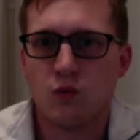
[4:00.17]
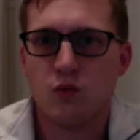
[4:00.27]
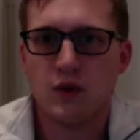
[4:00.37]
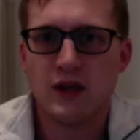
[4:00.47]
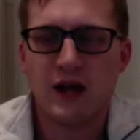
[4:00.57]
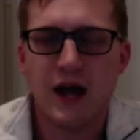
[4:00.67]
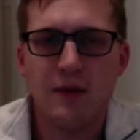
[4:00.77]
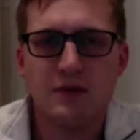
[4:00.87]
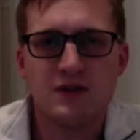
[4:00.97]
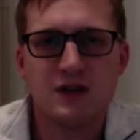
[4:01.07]
when that
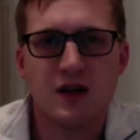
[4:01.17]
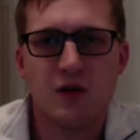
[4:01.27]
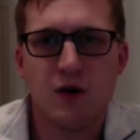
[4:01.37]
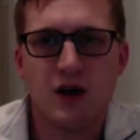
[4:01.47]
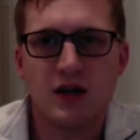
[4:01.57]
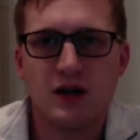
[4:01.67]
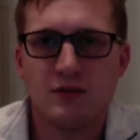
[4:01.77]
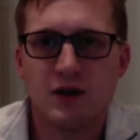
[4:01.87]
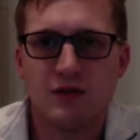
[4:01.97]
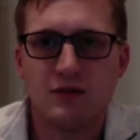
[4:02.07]
happens, like I'll walk in
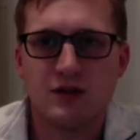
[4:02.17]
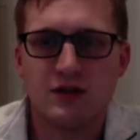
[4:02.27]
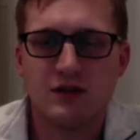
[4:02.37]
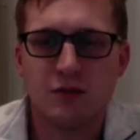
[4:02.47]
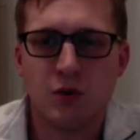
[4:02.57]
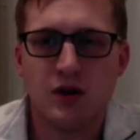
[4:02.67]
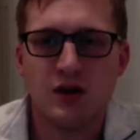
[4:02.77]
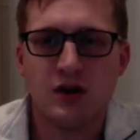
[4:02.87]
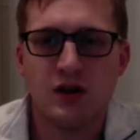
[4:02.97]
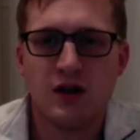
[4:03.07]
and get really disappointed